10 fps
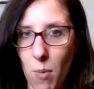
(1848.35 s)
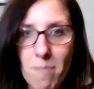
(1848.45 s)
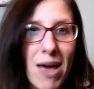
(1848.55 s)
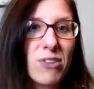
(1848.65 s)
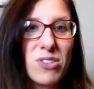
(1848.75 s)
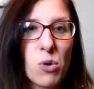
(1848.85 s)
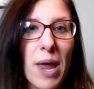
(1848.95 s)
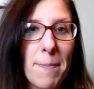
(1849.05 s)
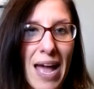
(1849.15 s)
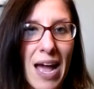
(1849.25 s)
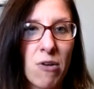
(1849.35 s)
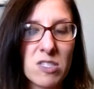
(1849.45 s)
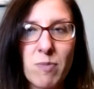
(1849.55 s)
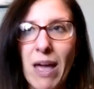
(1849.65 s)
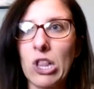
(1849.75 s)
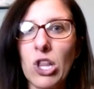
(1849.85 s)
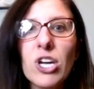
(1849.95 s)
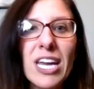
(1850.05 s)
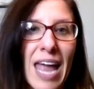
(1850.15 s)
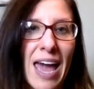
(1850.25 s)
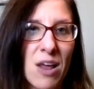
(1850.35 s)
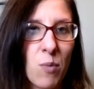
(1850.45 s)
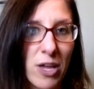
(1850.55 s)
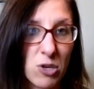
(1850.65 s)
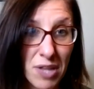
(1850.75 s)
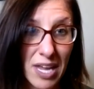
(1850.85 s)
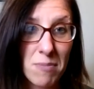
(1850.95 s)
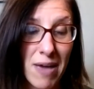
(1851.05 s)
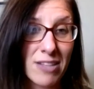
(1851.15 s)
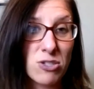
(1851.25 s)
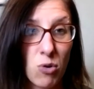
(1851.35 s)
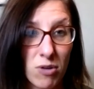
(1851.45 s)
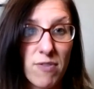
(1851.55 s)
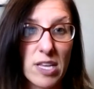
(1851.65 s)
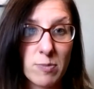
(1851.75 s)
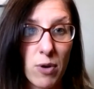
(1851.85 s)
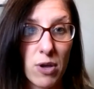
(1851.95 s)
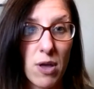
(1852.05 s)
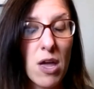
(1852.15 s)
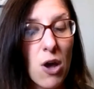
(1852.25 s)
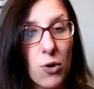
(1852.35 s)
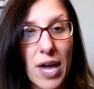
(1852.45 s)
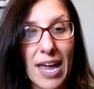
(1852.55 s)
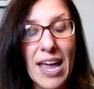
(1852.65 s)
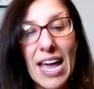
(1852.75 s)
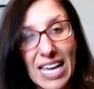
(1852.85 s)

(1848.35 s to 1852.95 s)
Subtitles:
melt away pounds by looking at it while you lay in bed scrolling Facebook, okay?